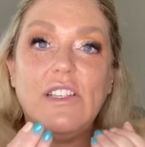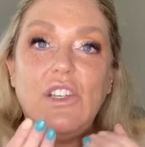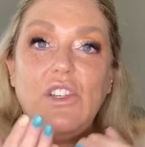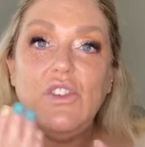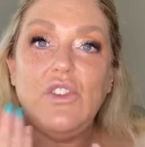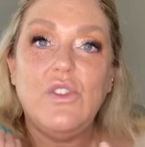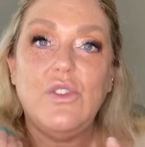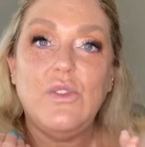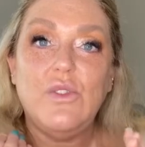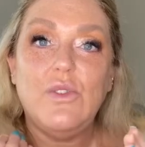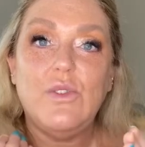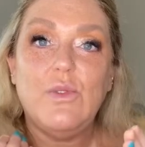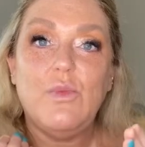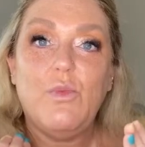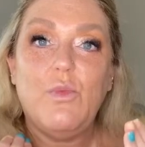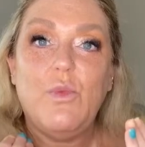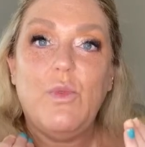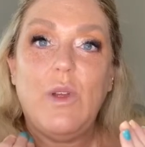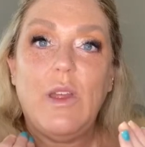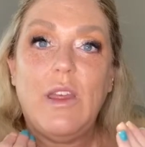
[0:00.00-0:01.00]
issues
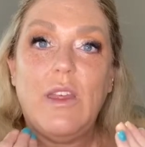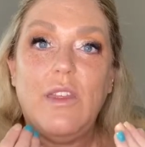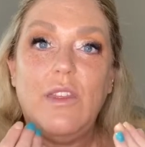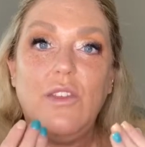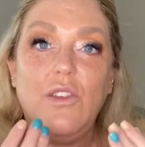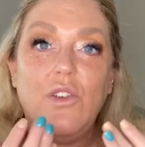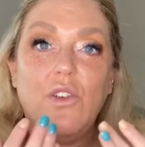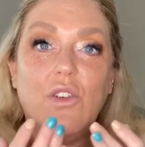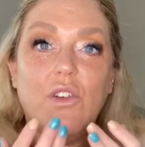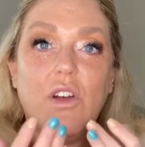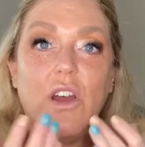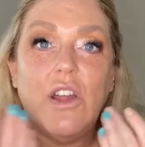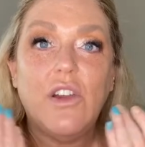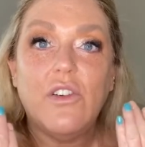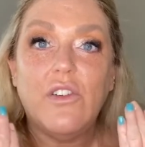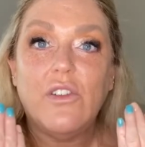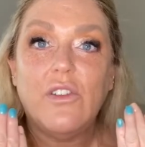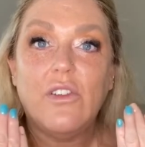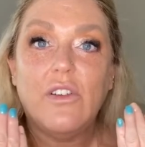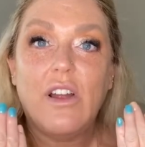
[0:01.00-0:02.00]
with your
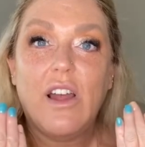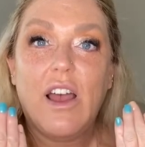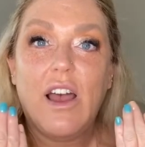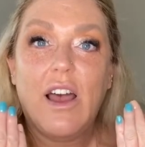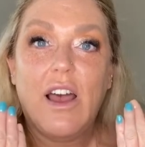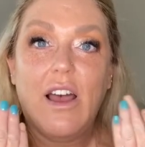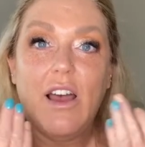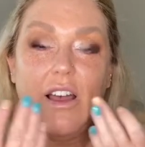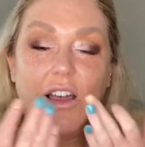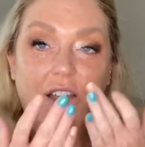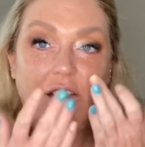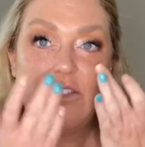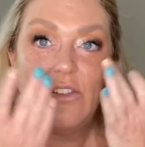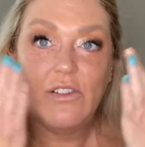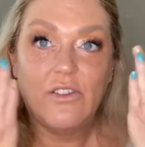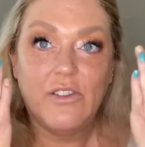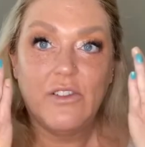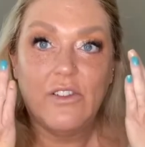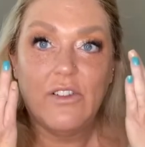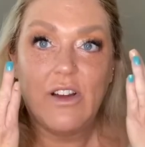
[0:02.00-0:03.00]
under
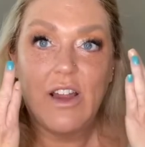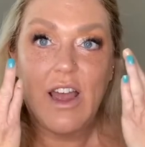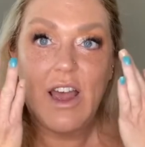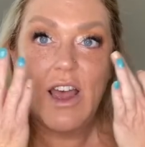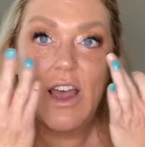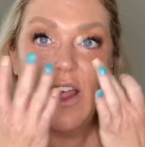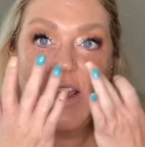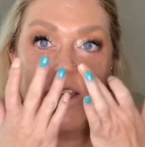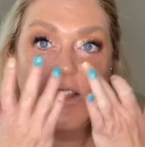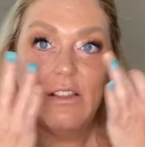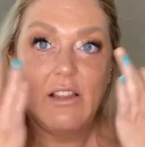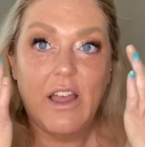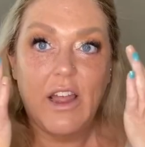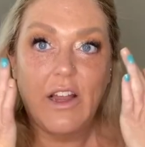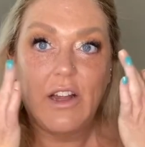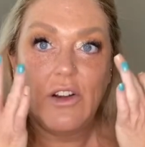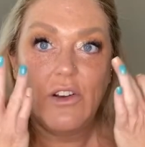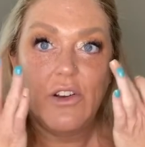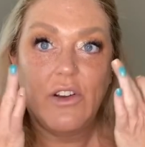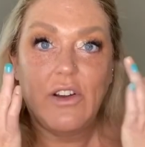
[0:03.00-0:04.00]

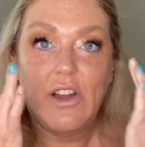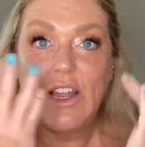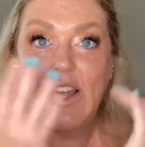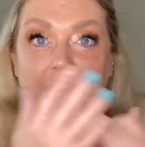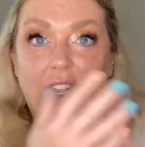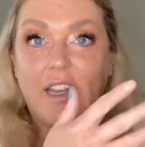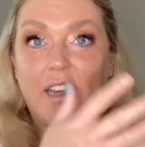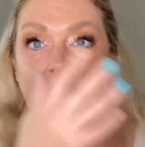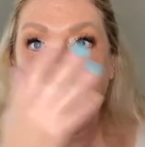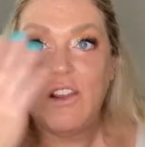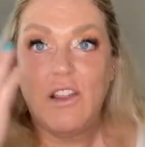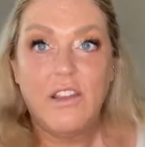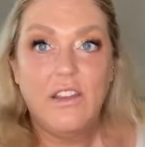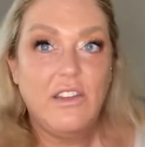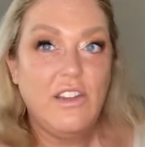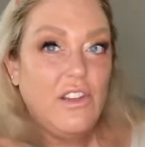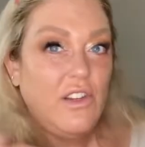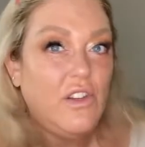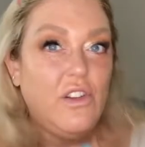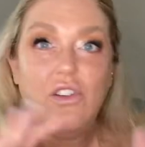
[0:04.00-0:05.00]
eyeliner, and
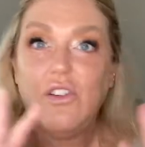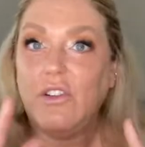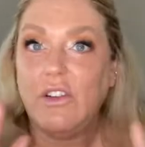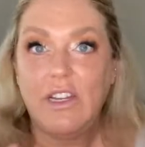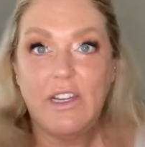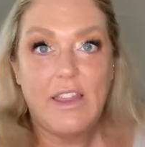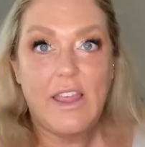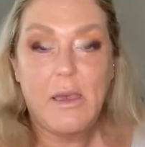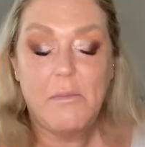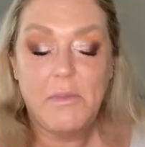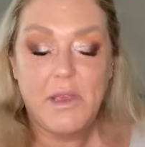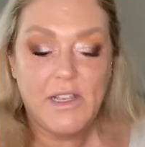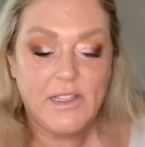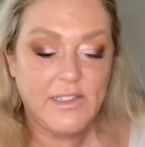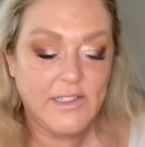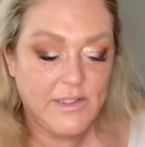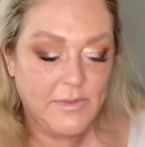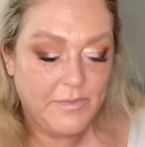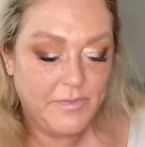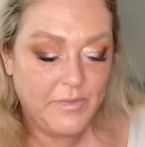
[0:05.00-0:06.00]
you don't need that
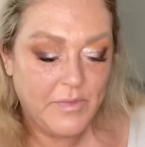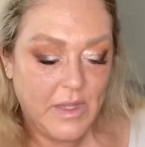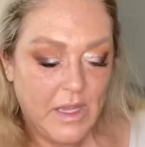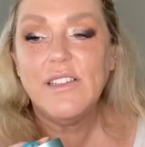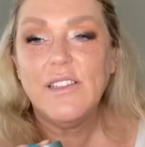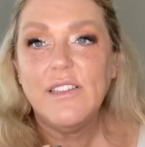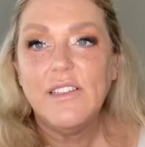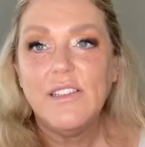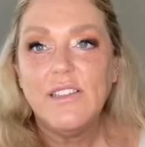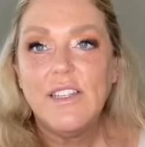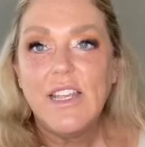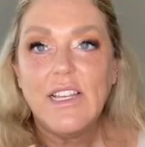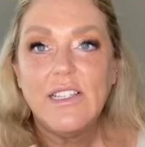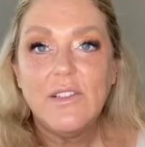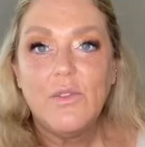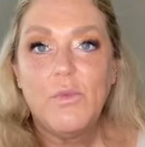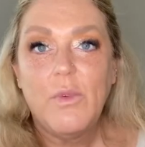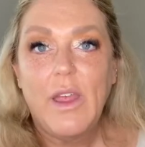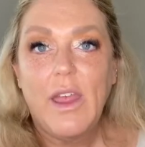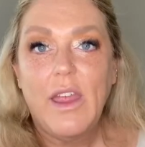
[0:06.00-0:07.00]
mess. It takes
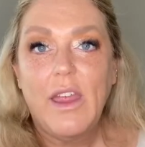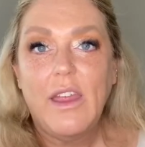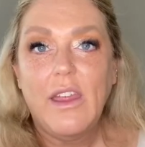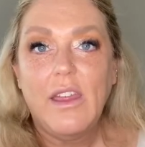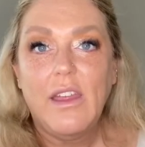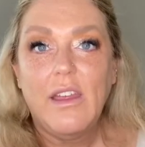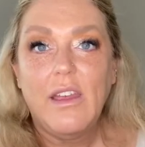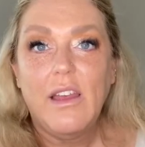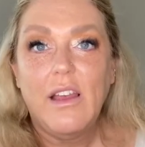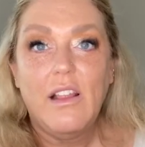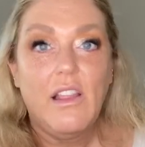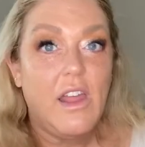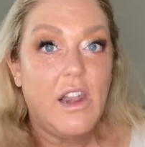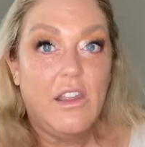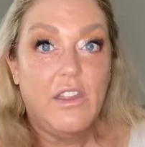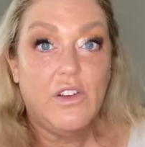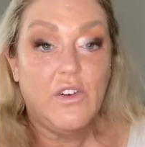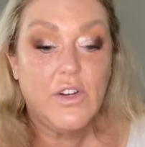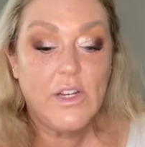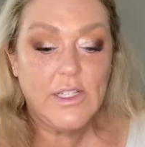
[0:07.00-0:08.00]
away a lot
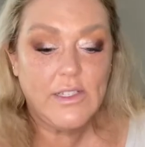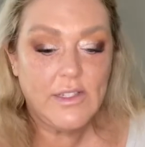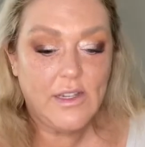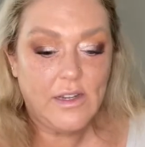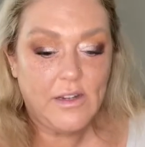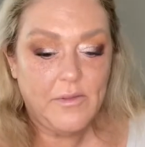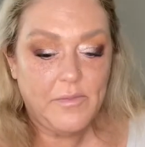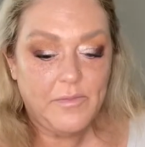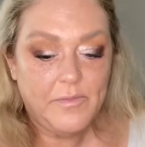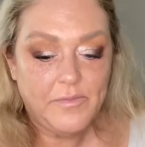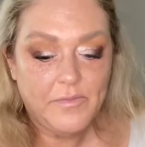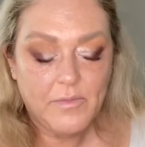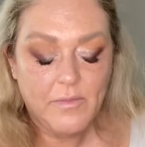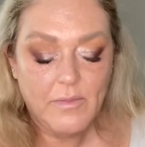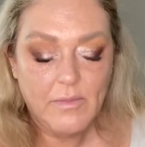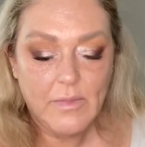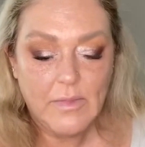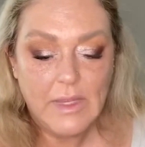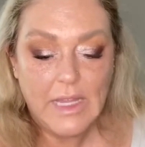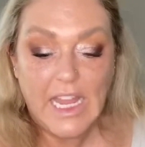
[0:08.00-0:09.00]
of the creasing.
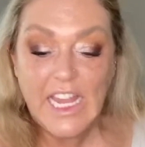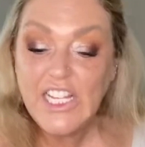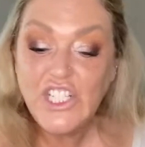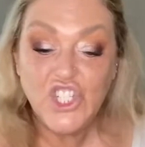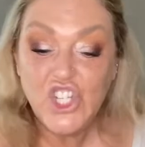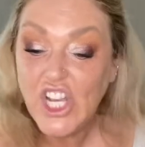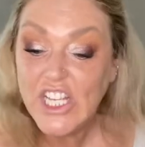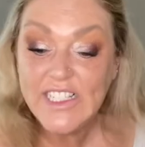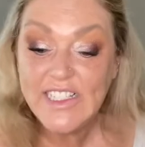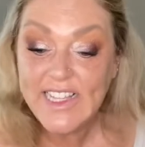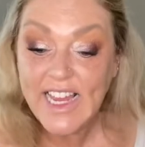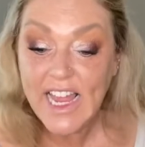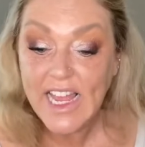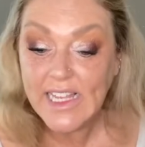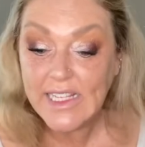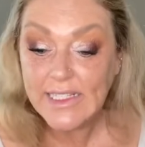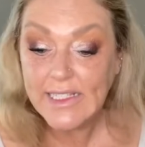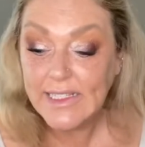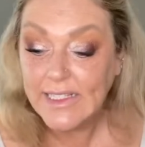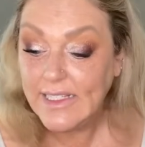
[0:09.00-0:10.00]
It just
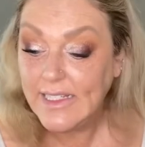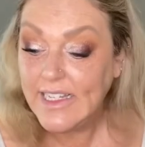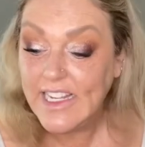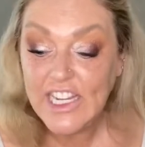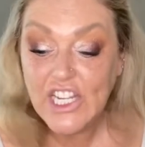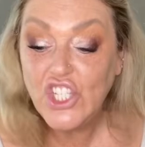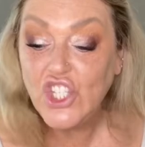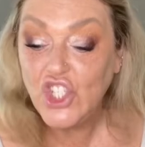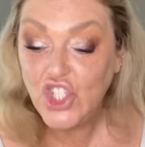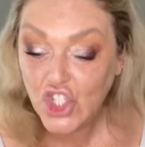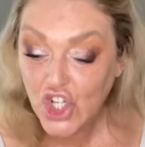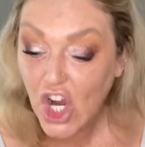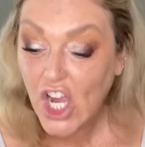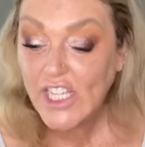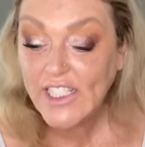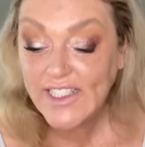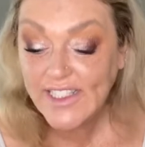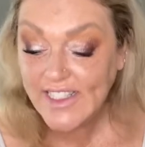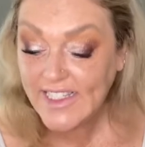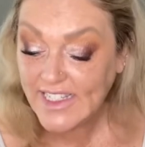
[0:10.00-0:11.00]
does. It
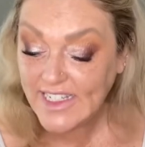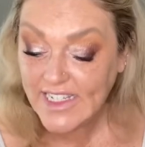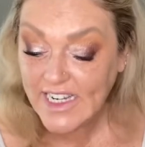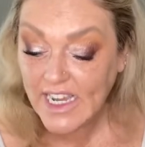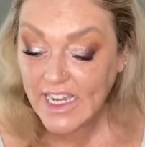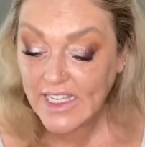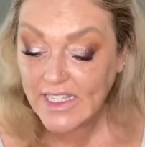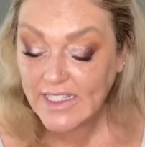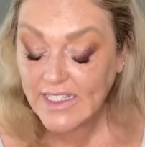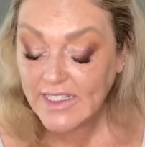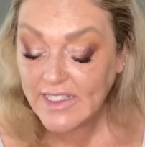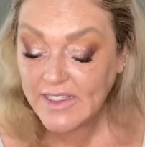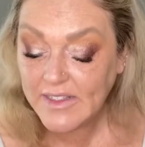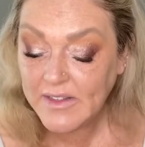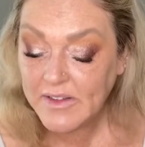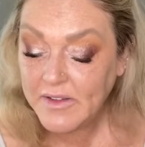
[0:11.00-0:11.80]
just does.